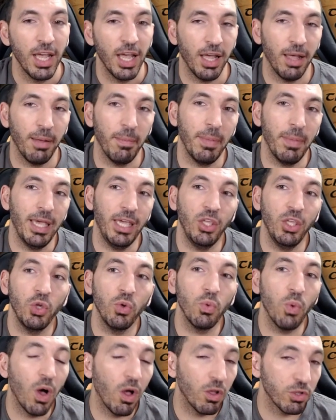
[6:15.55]
Um,
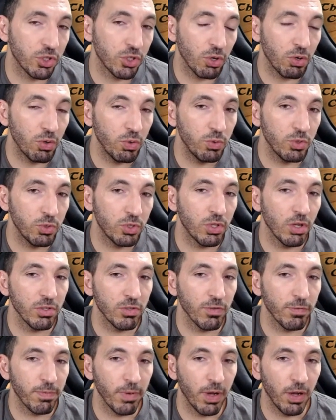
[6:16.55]
you also lose
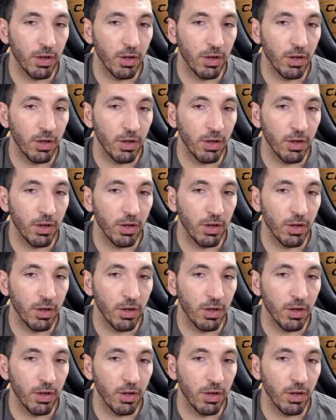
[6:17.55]
tons of